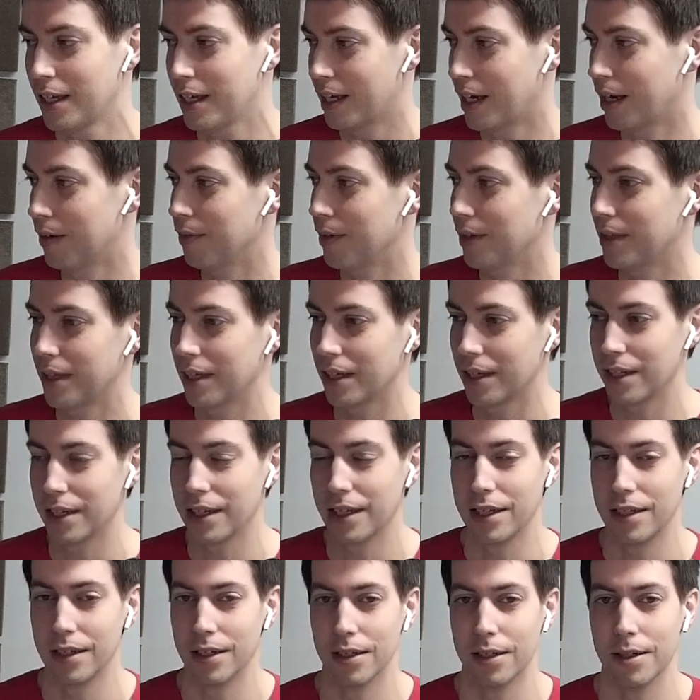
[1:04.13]
everything in
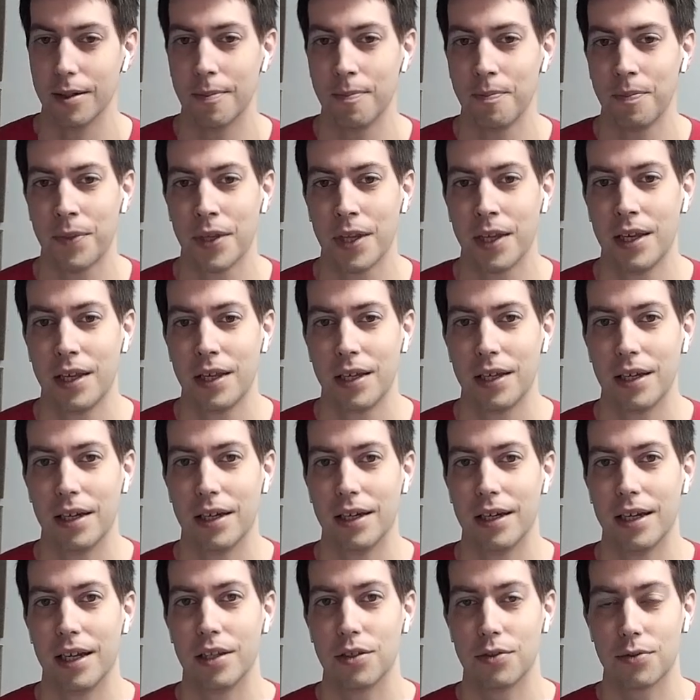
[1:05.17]
here,
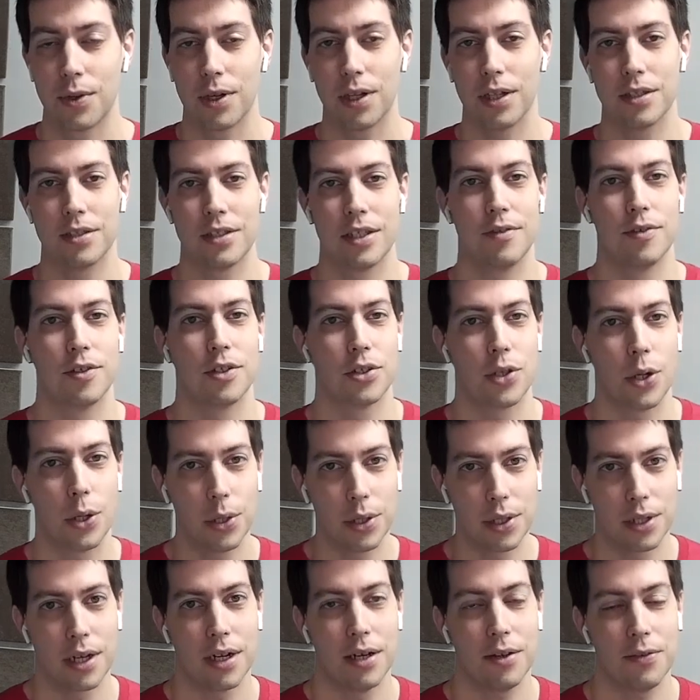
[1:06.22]
uh, as well as even
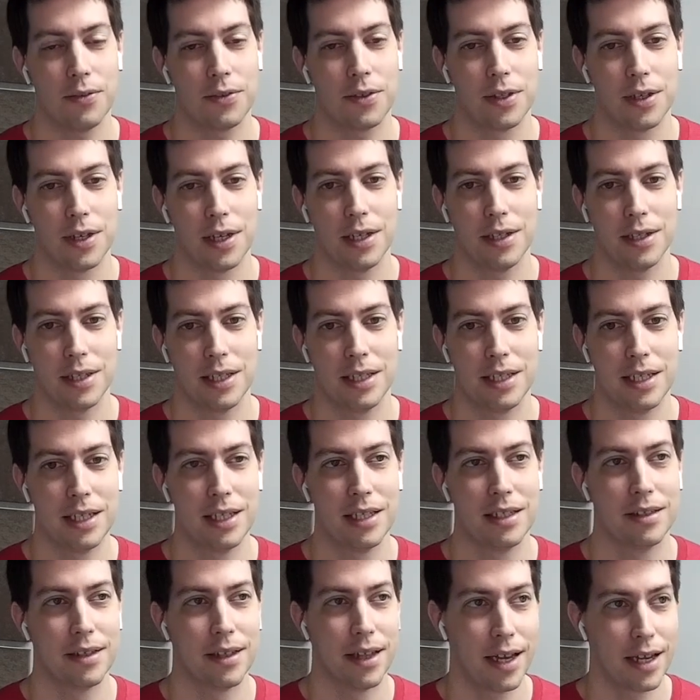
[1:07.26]
turning off the
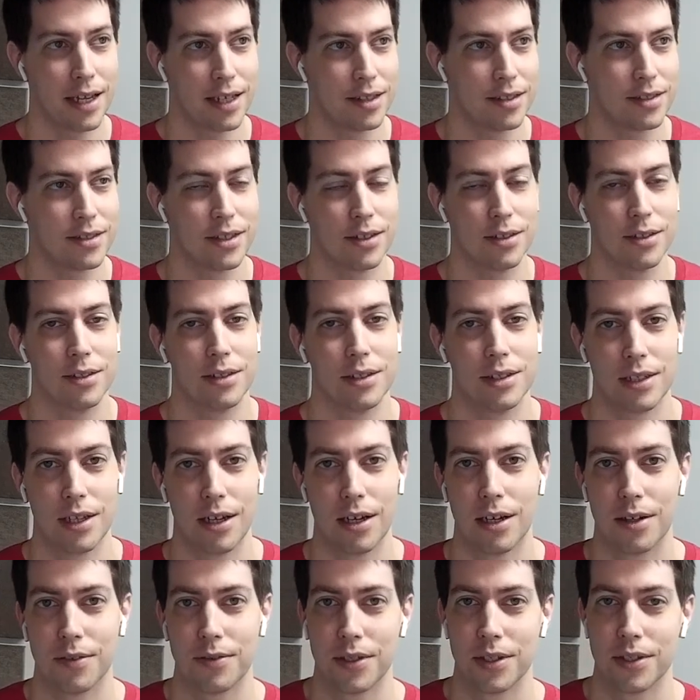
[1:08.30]
LED lights that are in the
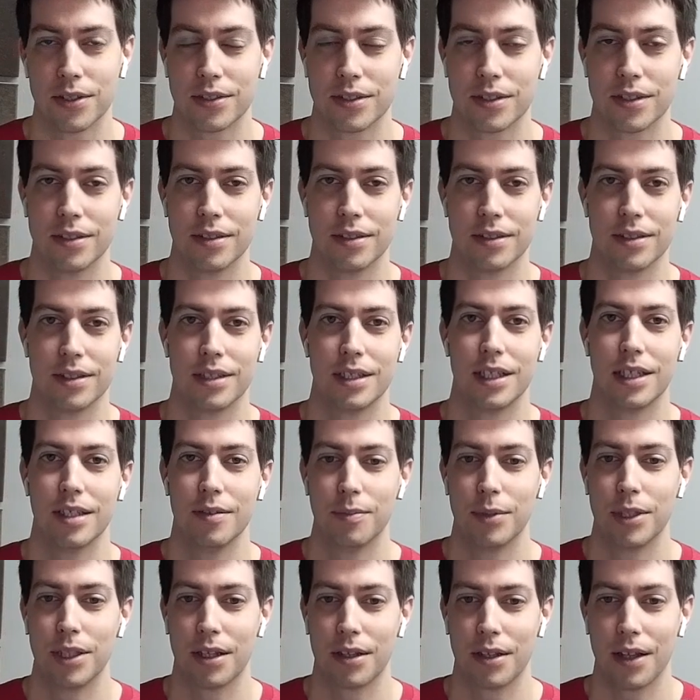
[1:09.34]
office to, to
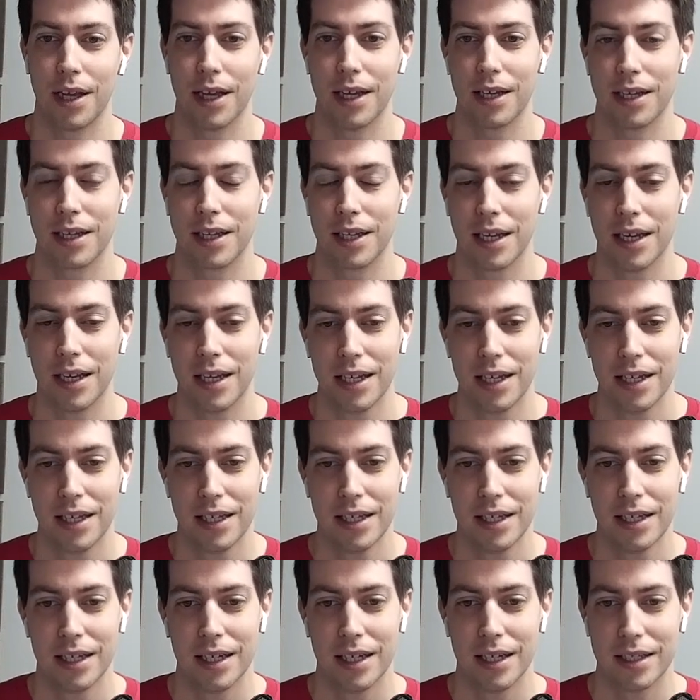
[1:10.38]
give me the lighting
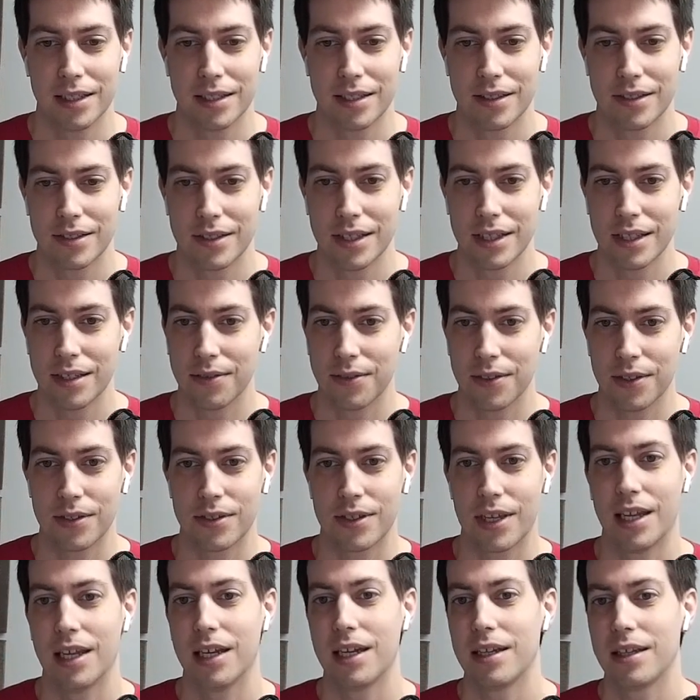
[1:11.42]
uh, to see if
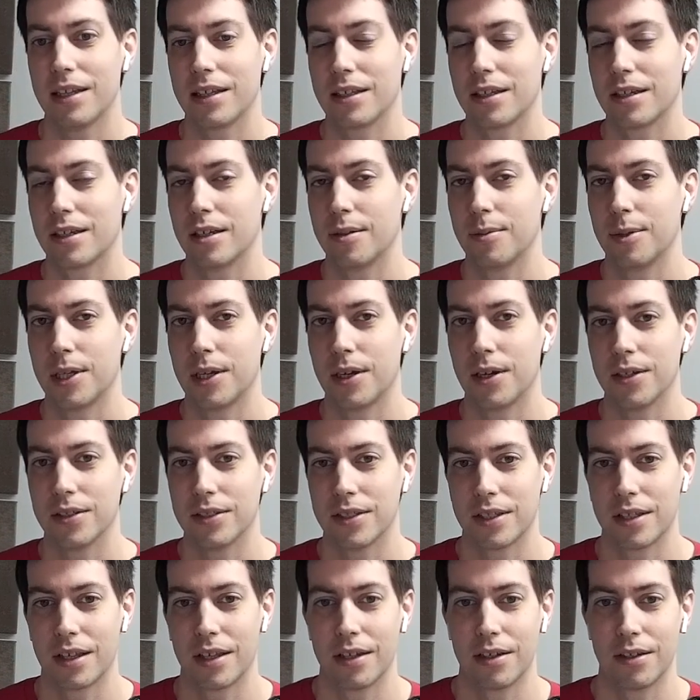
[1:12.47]
there's anything that could be
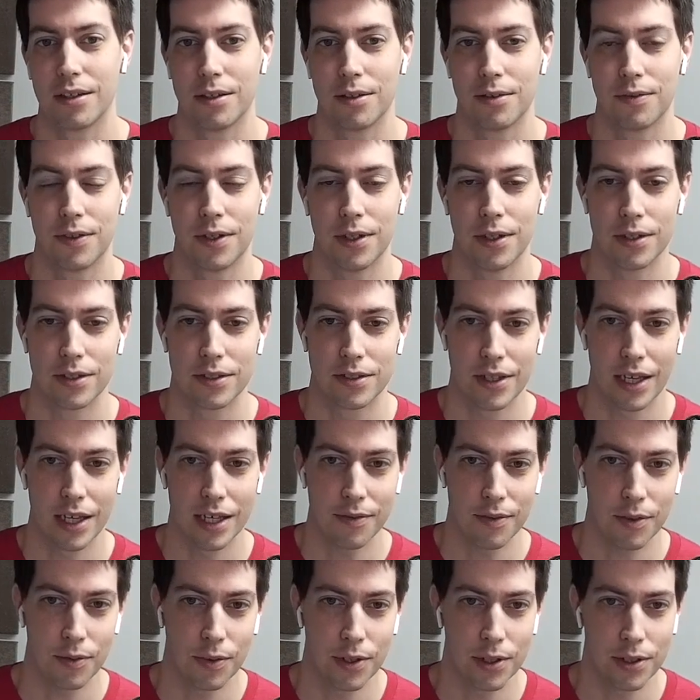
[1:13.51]
causing that interference. I
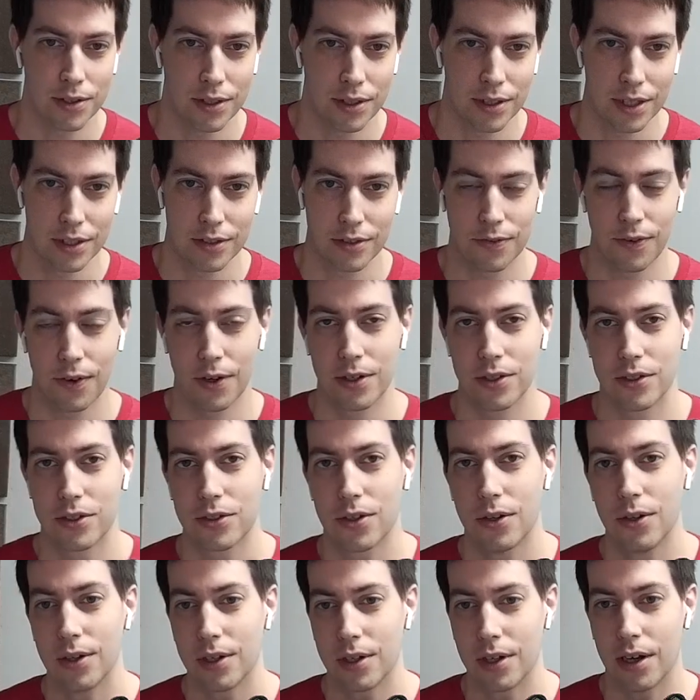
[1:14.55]
even went as far as
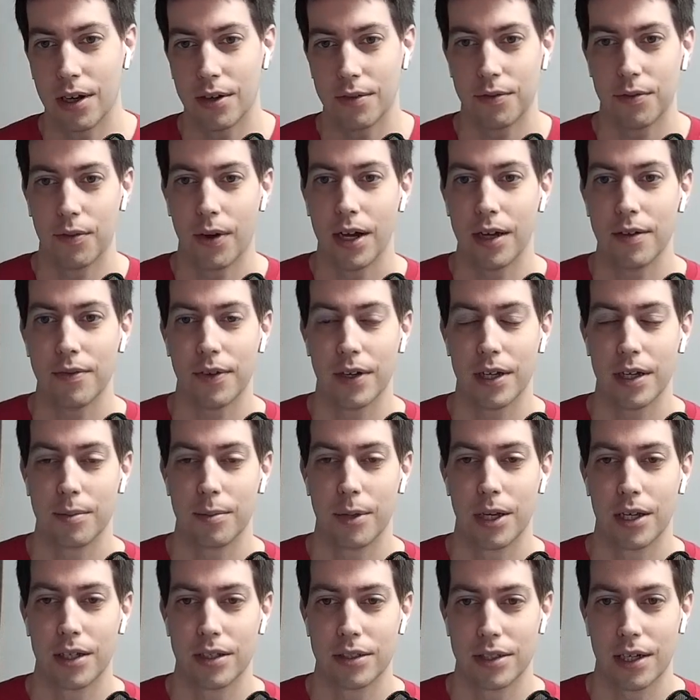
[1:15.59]
turning off Wi Fi in
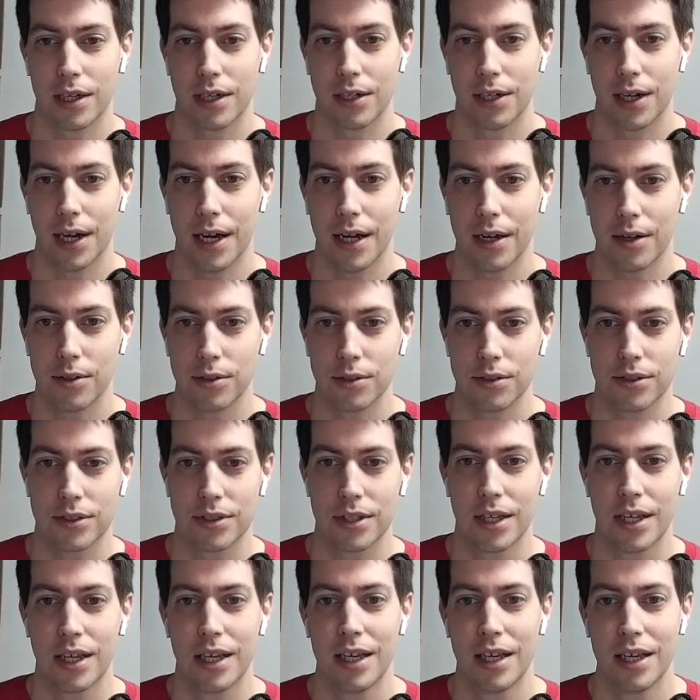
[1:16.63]
my entire
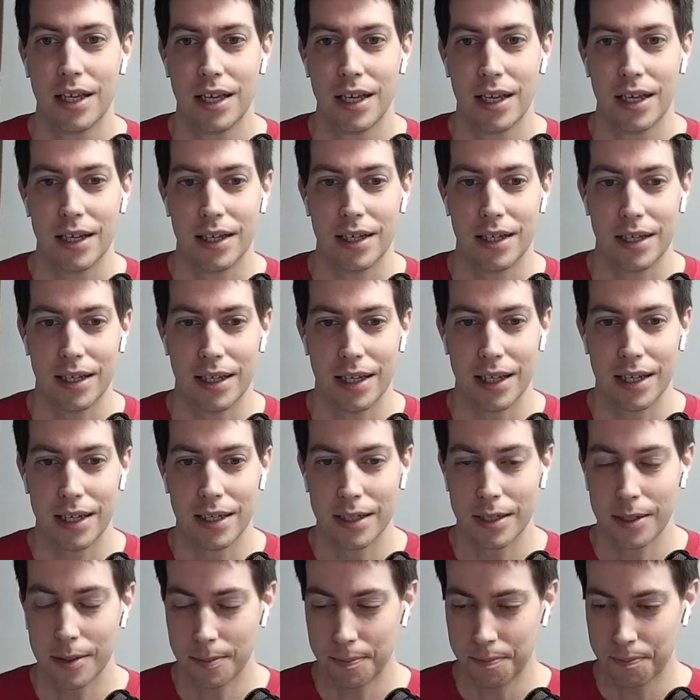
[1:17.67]
house. Uh,
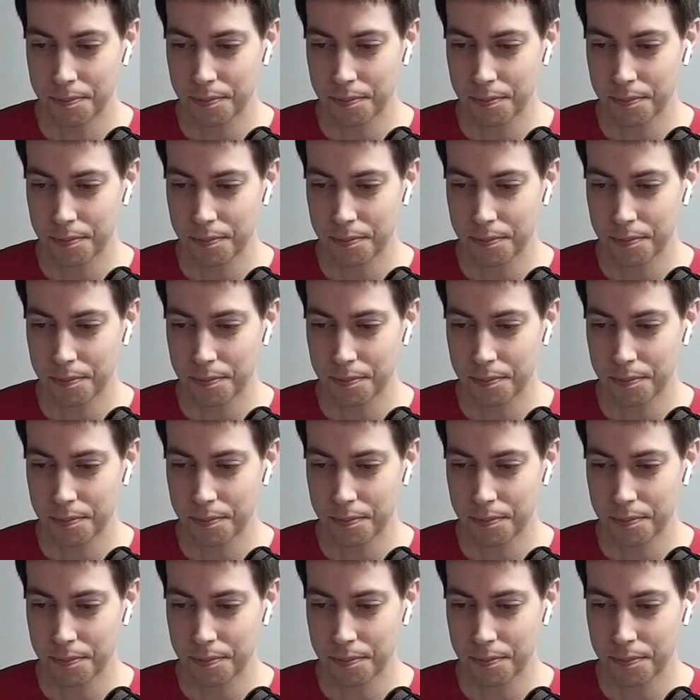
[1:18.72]
and